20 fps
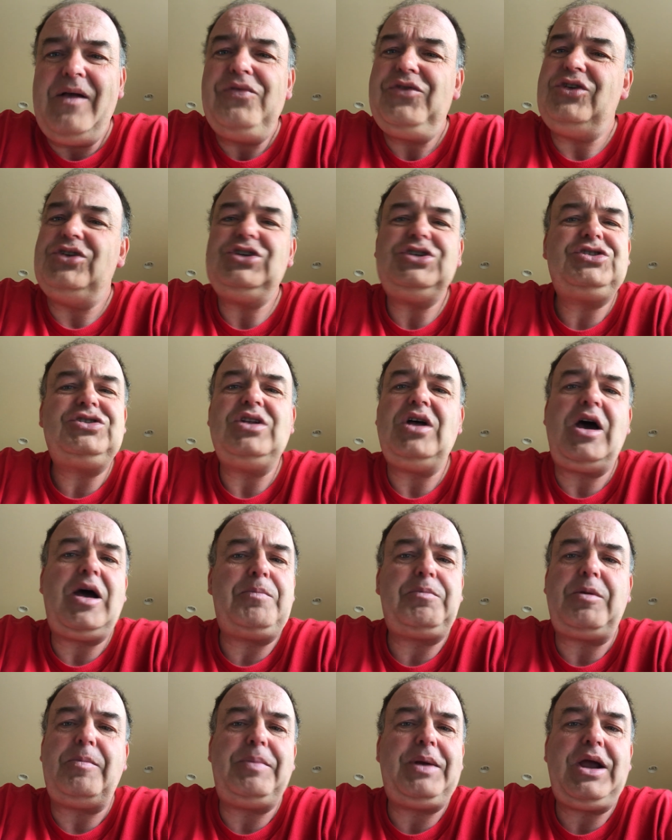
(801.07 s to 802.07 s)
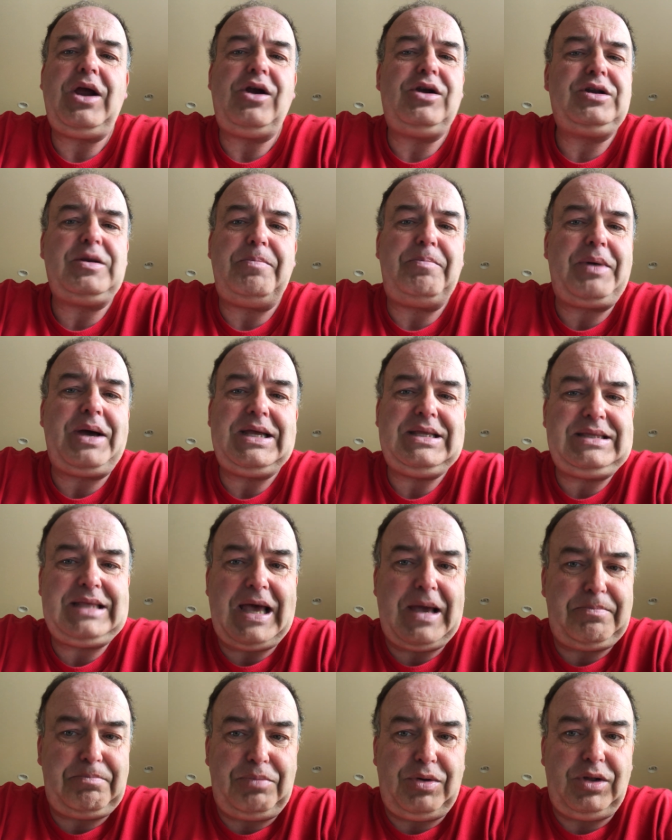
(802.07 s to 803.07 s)
They're just not prepared to bite
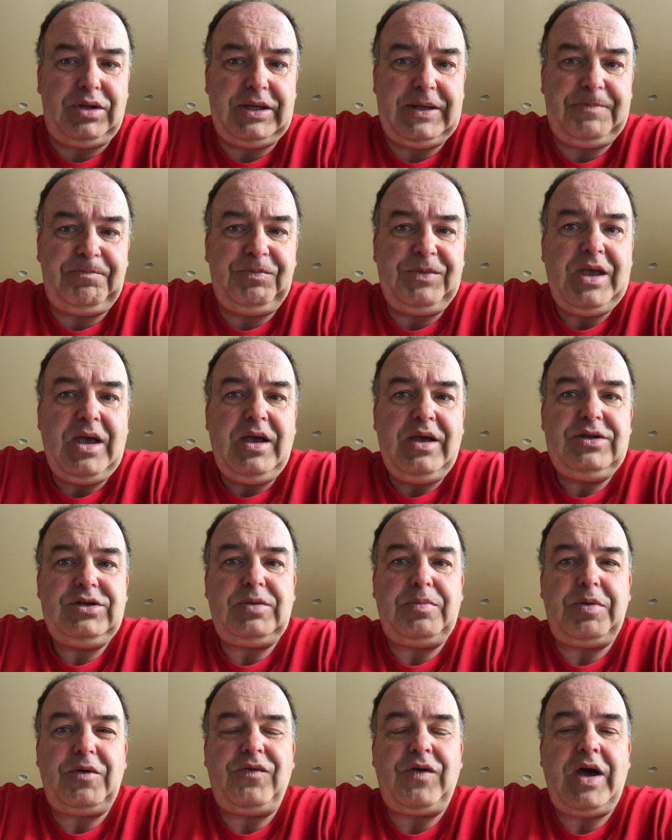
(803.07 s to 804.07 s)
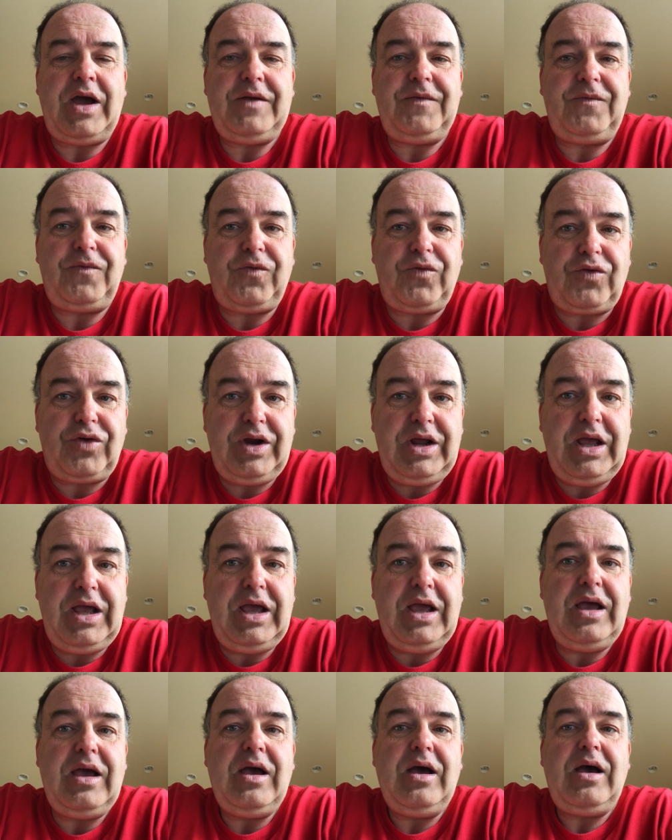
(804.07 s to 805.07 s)
that bullet to provide
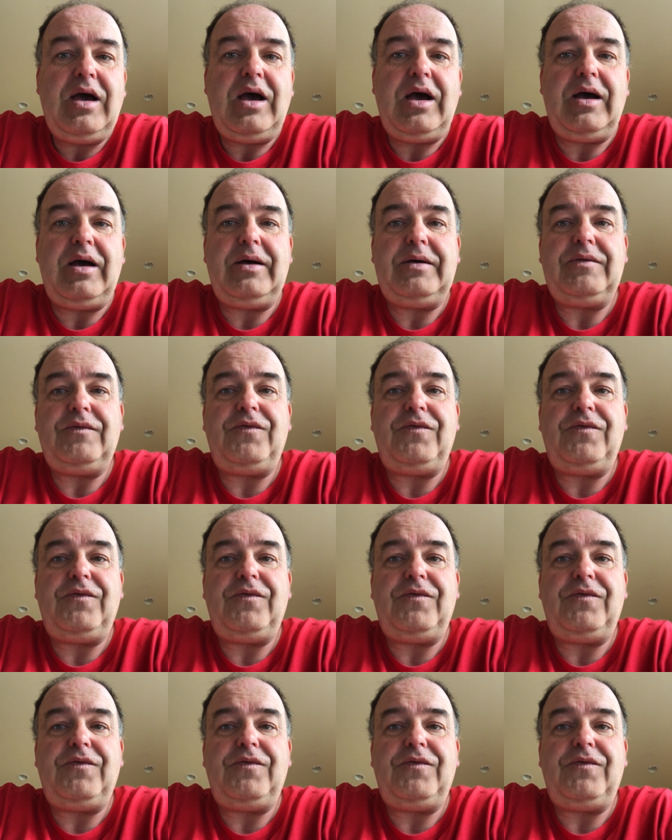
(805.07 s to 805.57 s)
free uh,